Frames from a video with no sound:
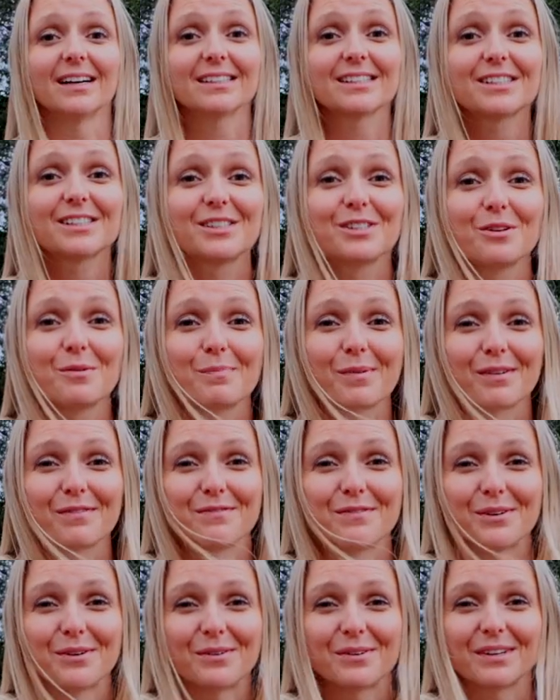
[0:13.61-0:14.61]
a
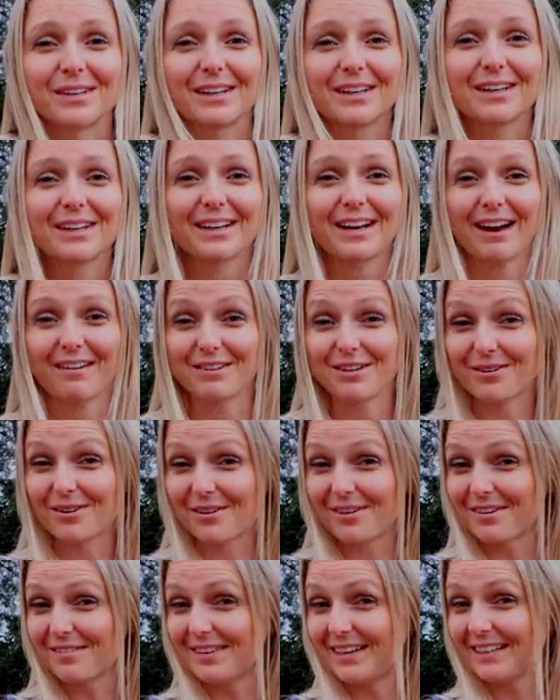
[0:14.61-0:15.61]
superfood. Have you
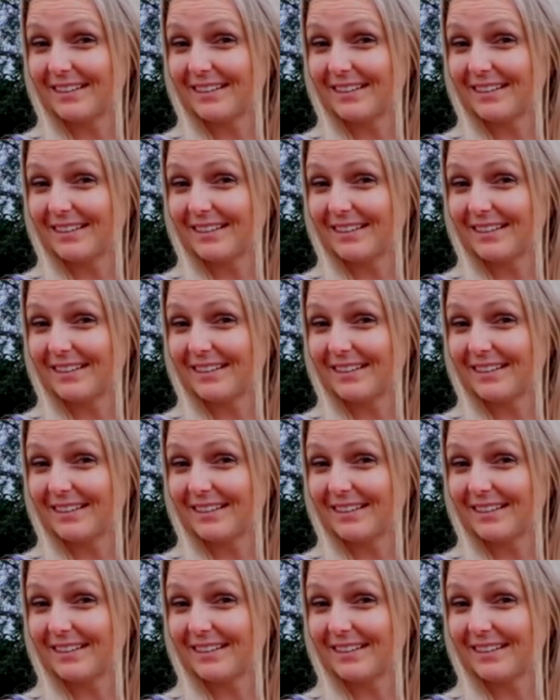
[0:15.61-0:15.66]
heard of